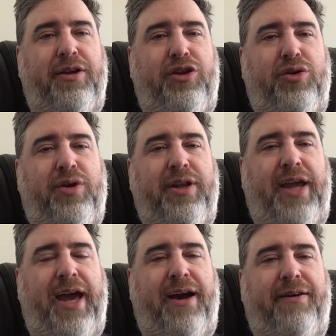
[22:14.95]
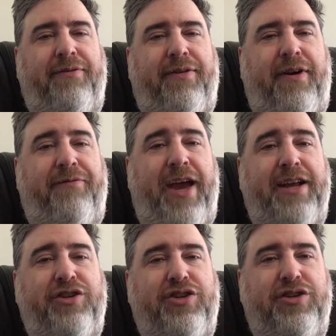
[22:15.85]
you can have
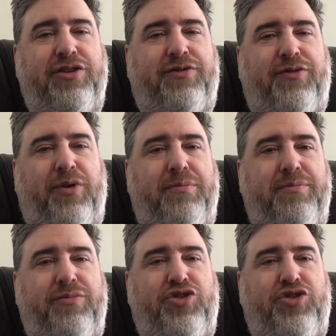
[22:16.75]
advantages from